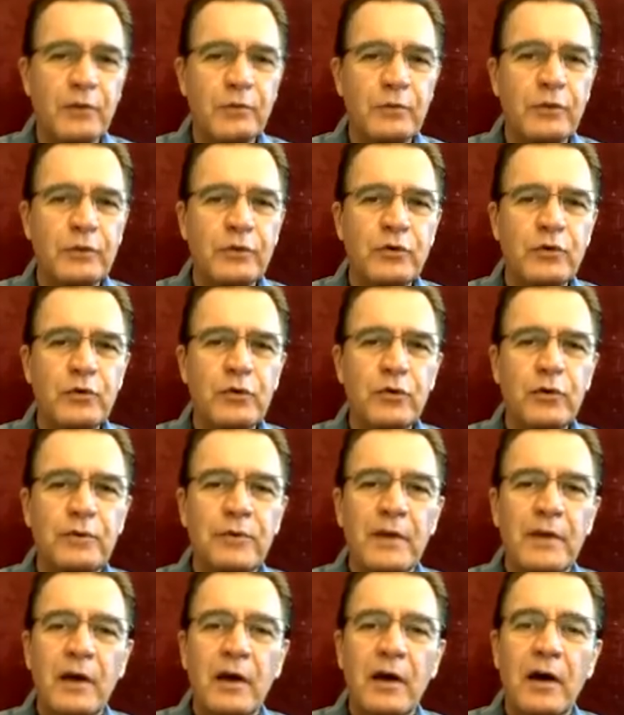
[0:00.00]
tool
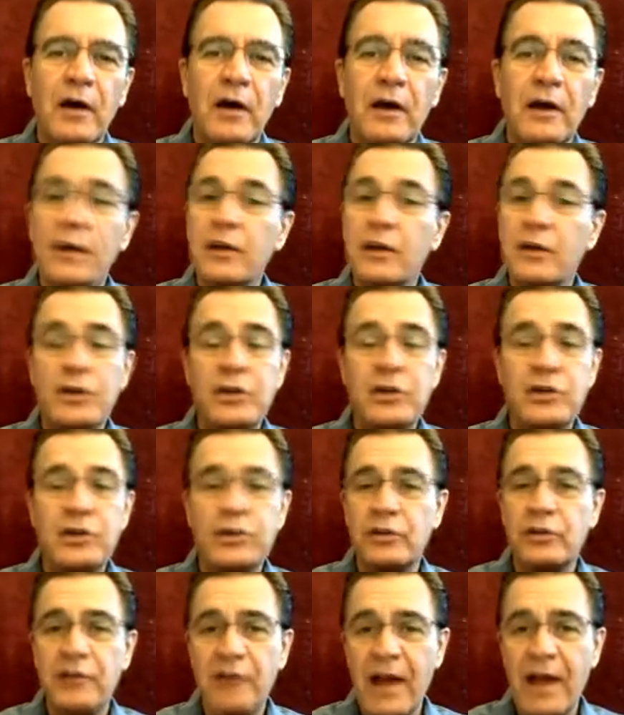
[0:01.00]
in addition
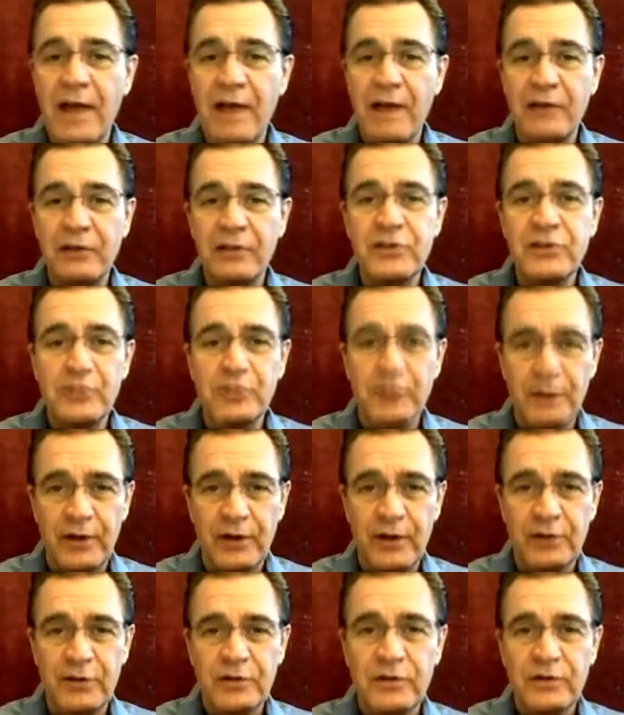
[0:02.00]
to having someone
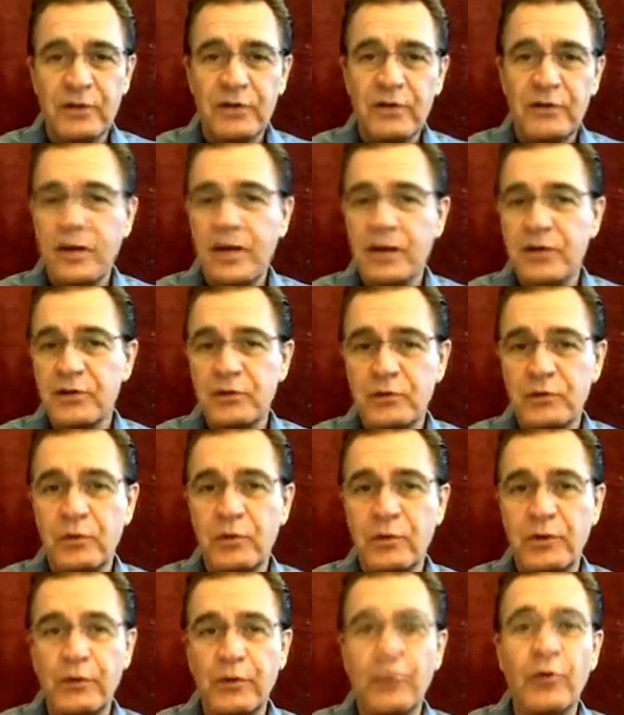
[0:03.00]
else test one
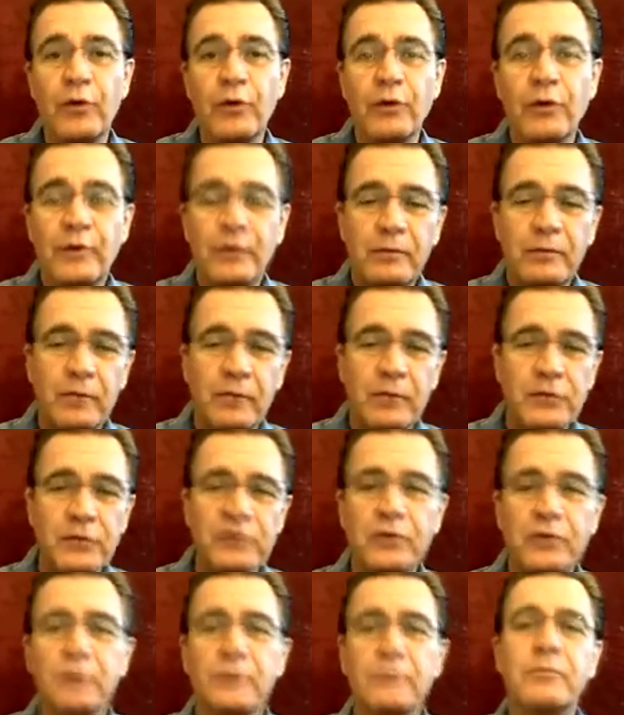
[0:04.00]
of your
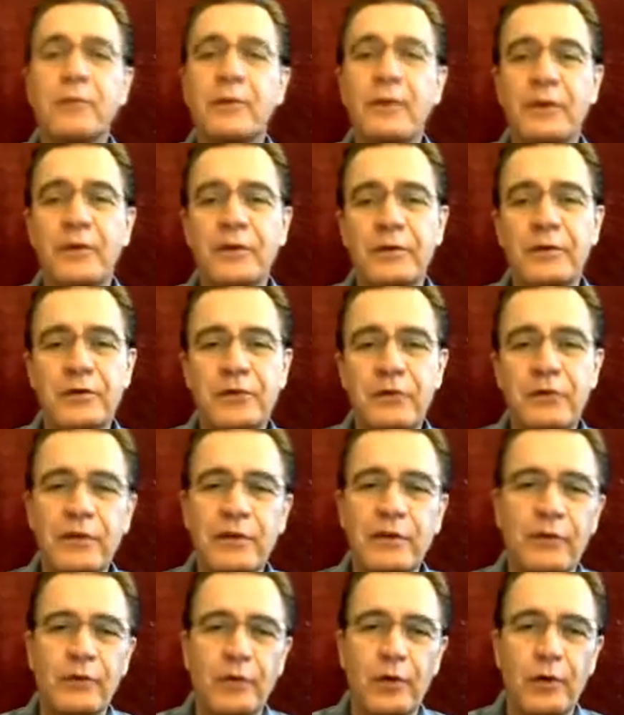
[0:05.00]
muscle, the strength of
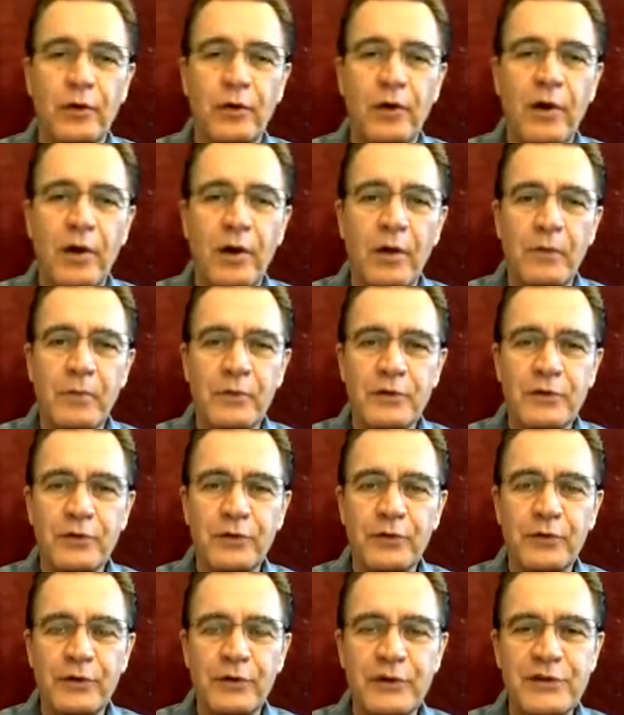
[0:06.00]
your arm muscle,
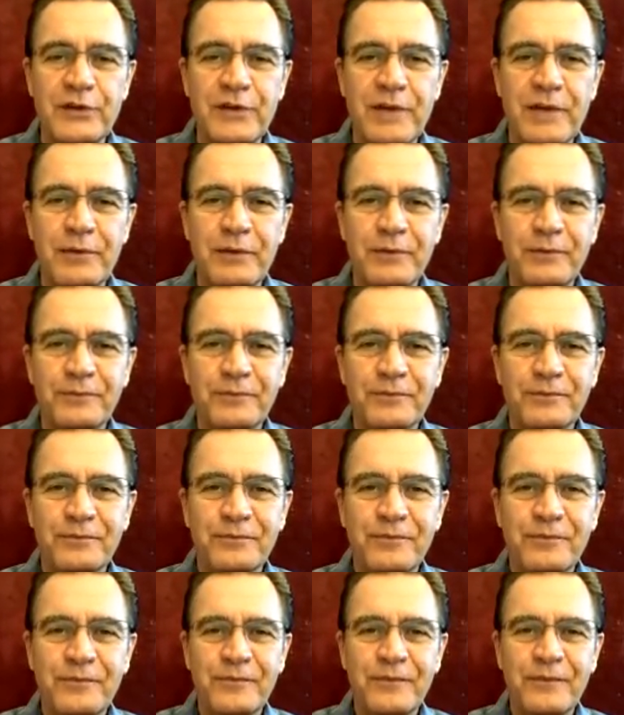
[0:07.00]
for example.
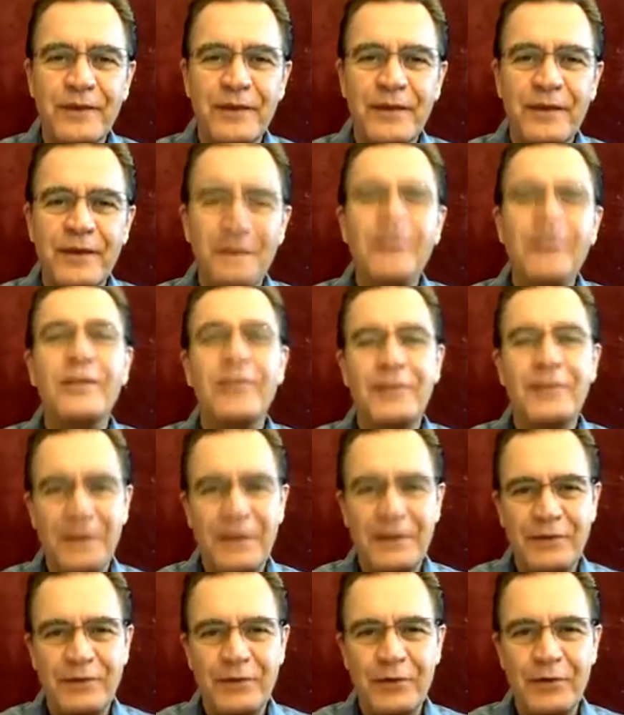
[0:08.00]
Thank
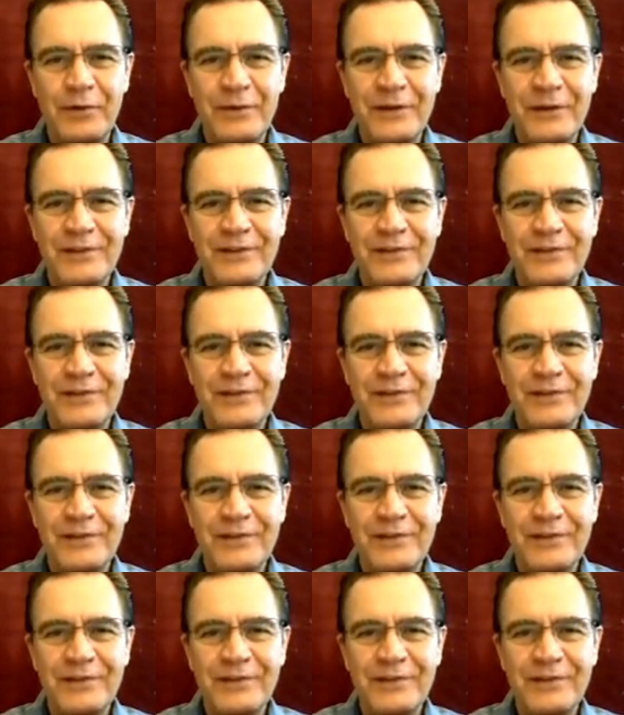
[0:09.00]
you very much.